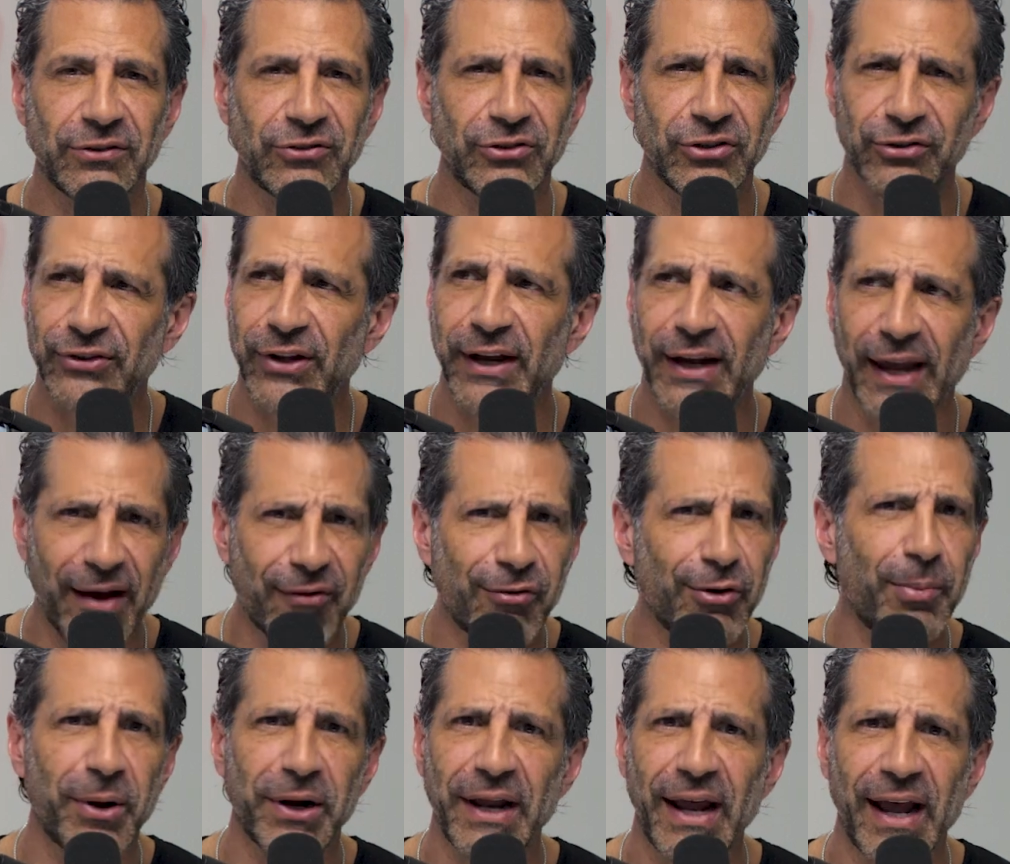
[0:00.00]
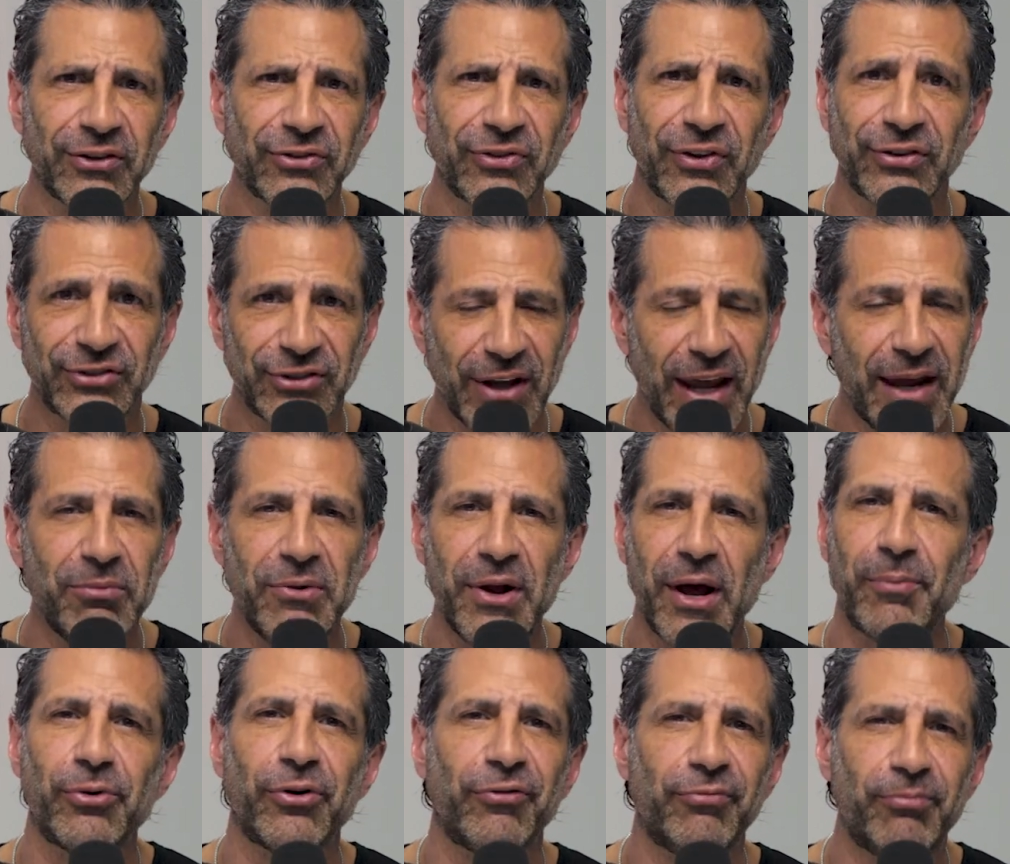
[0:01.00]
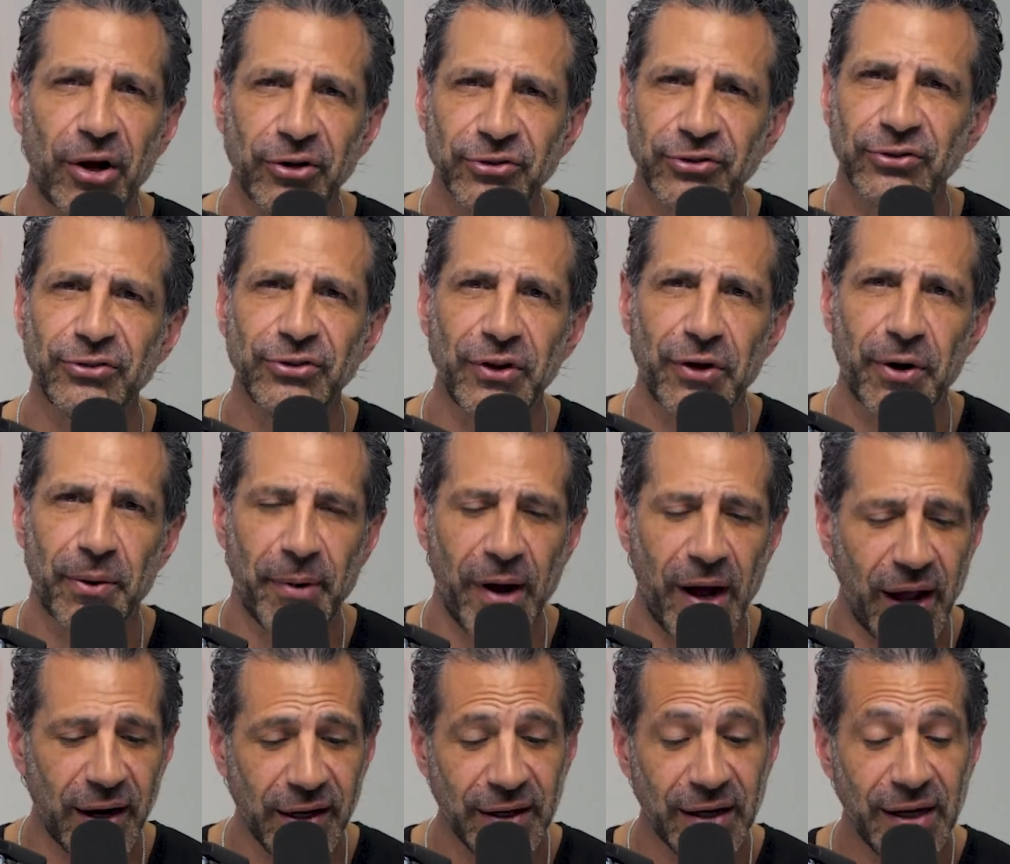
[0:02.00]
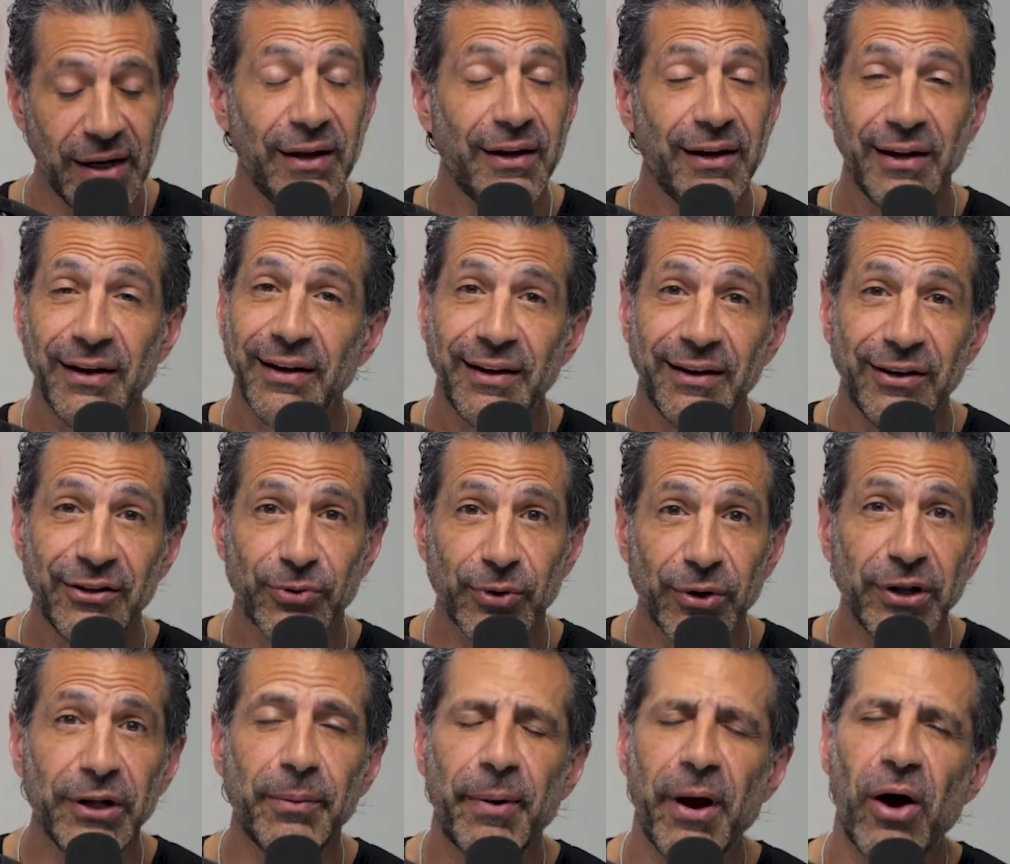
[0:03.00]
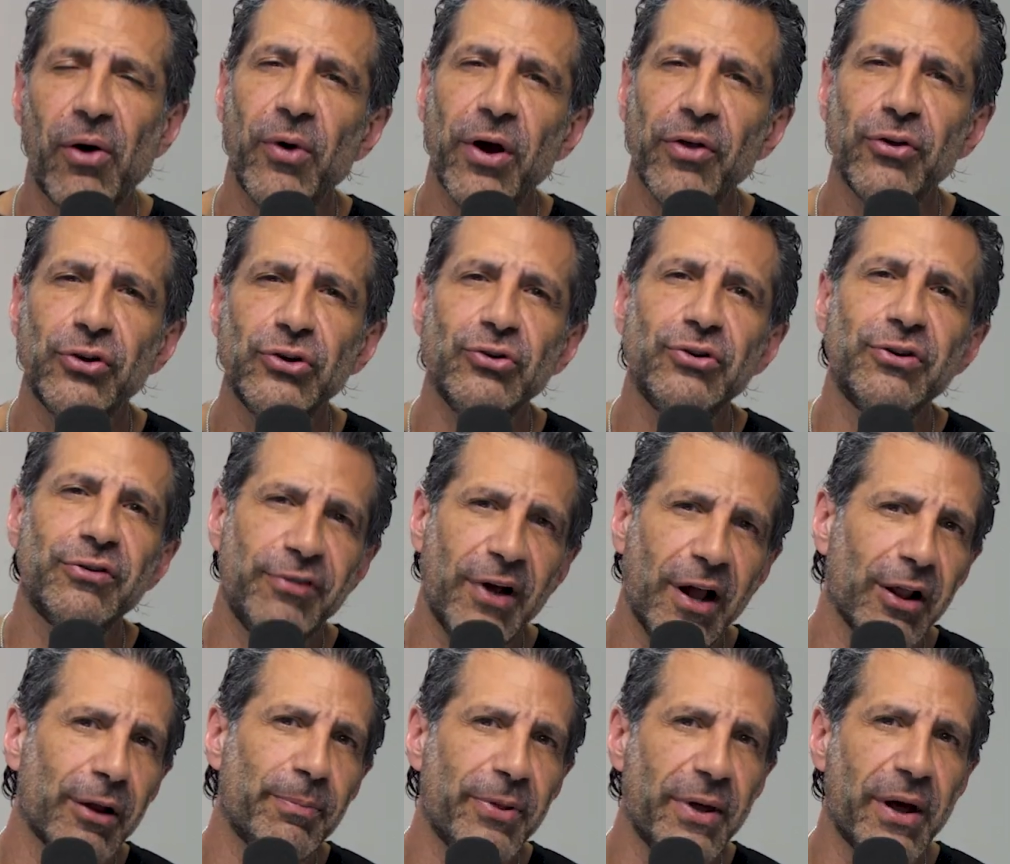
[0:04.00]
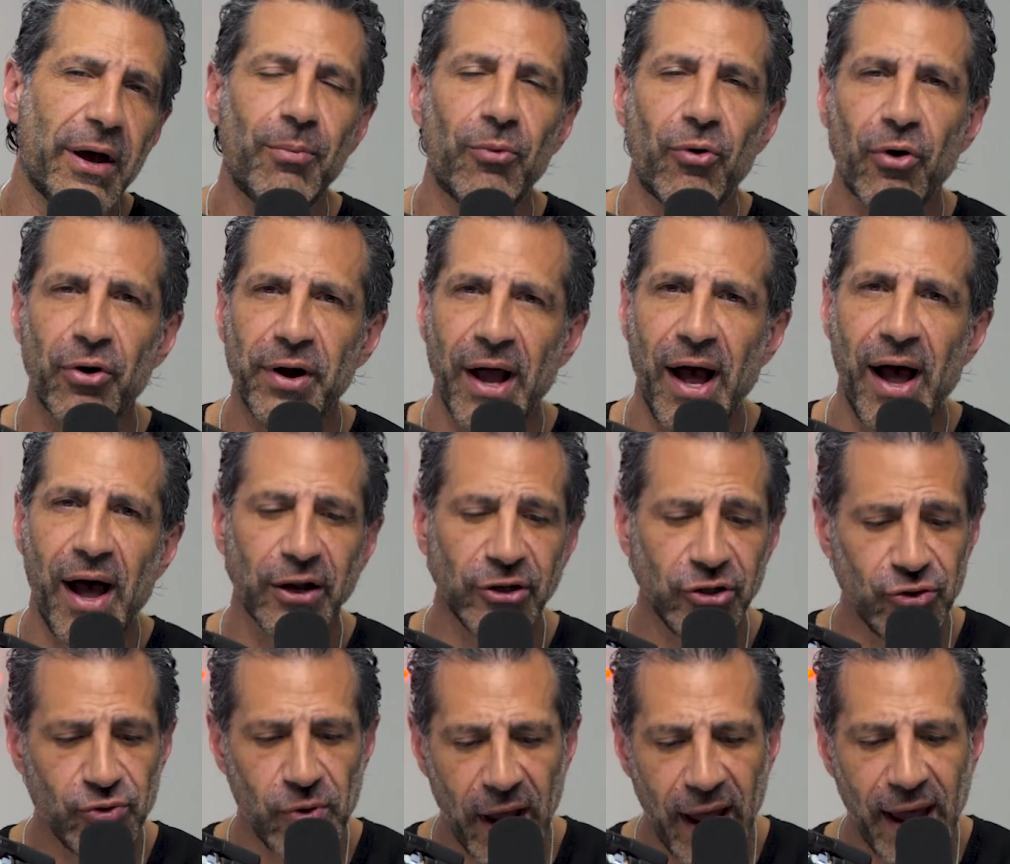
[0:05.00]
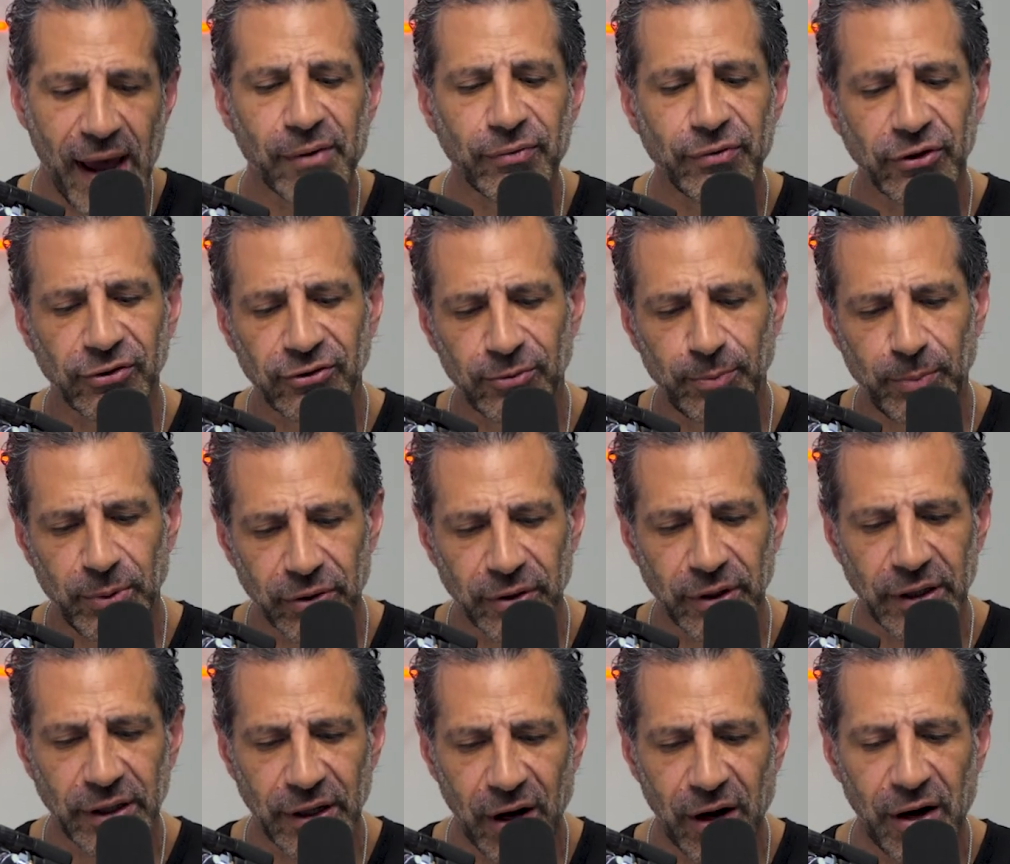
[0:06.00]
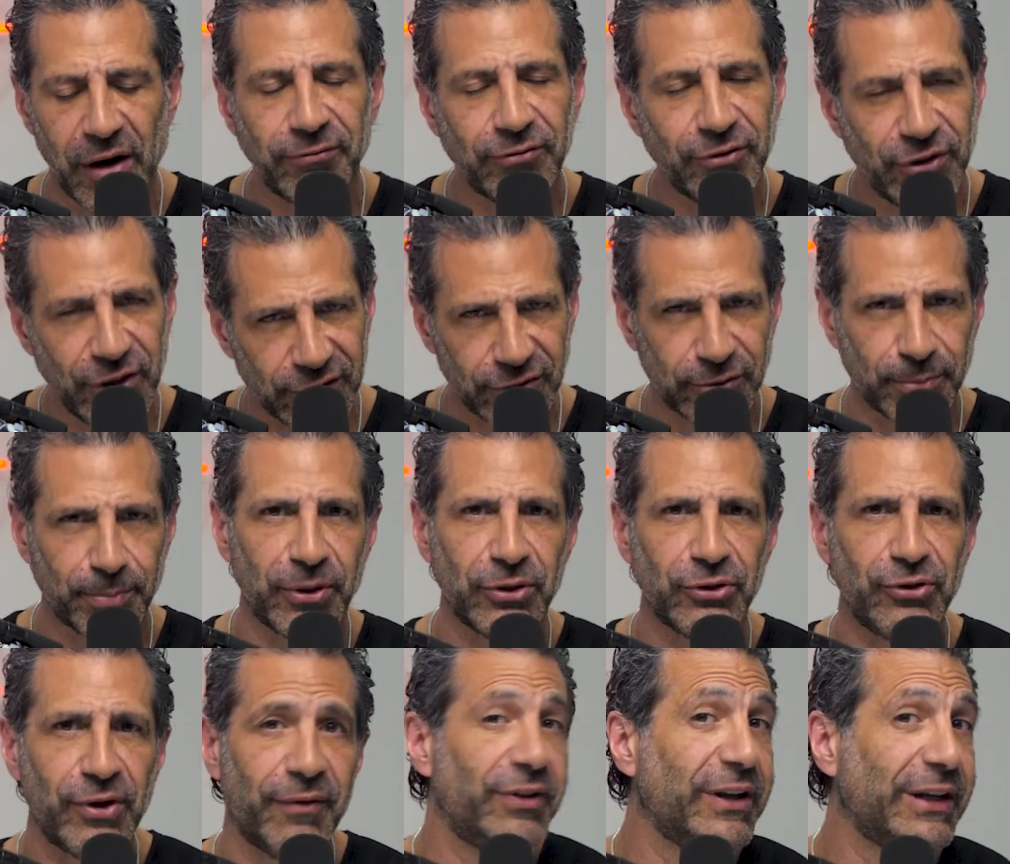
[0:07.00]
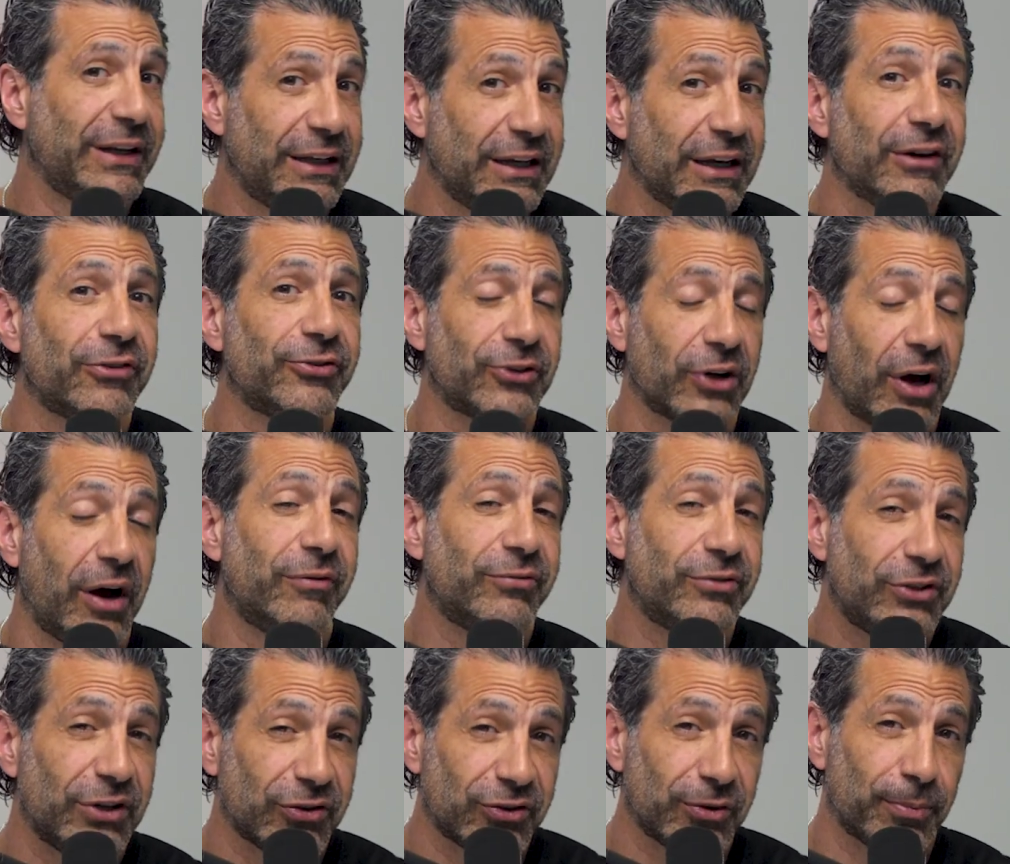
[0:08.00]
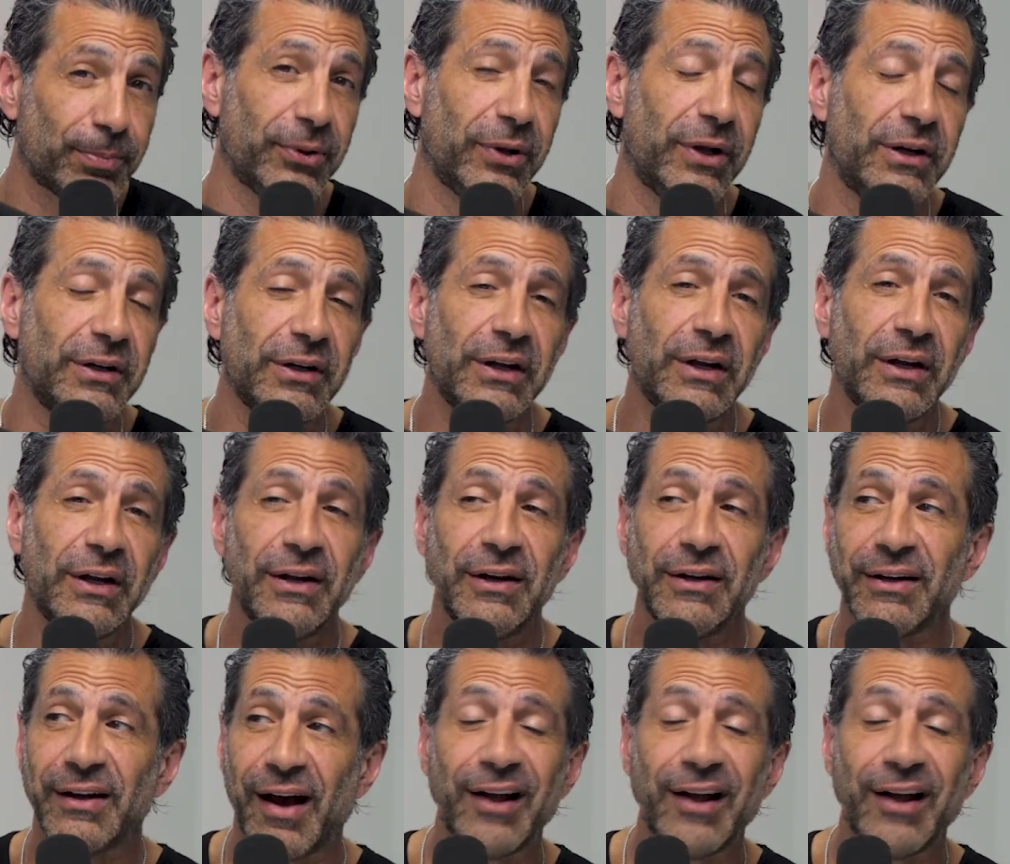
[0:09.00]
Just like everybody has the same number of muscles in their body, it's really about whether you develop them or not. You have the spirit of discipline. You have the gift of discipline.